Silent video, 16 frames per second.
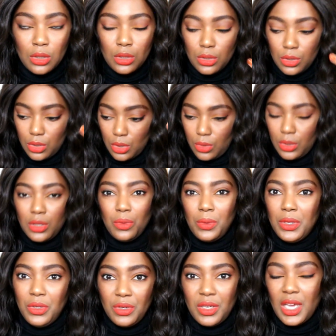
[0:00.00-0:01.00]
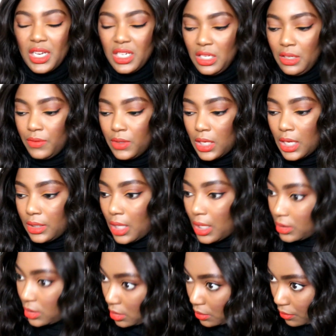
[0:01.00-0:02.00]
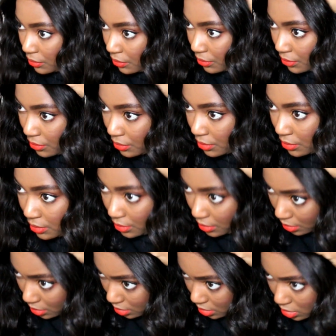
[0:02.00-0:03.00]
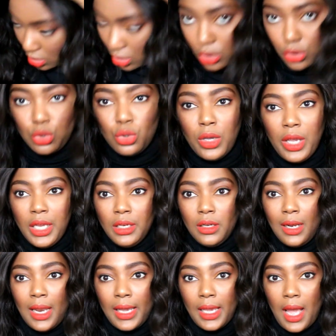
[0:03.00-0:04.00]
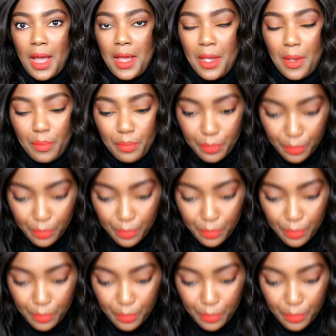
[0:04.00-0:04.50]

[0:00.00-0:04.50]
So either way, you can leave it like that. You're not too anal like I am.